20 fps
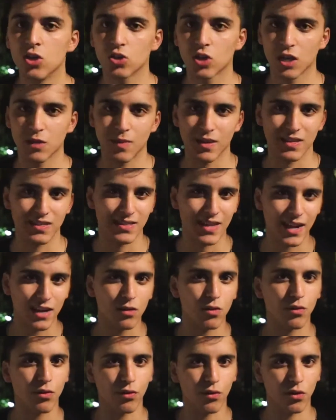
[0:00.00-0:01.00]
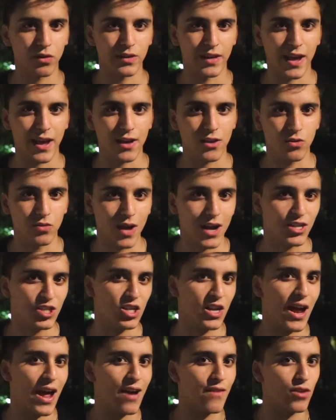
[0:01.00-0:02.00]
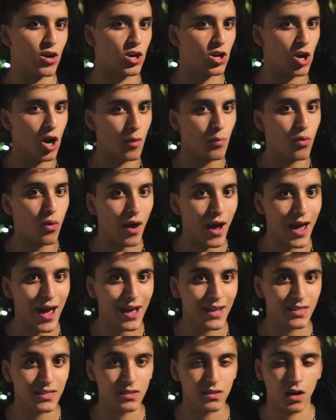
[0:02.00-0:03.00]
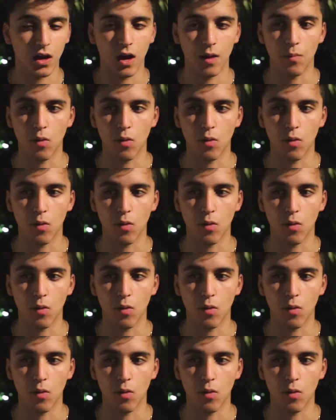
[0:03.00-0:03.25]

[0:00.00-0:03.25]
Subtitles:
So guys, by the second or third day, you guys should have a couple ads,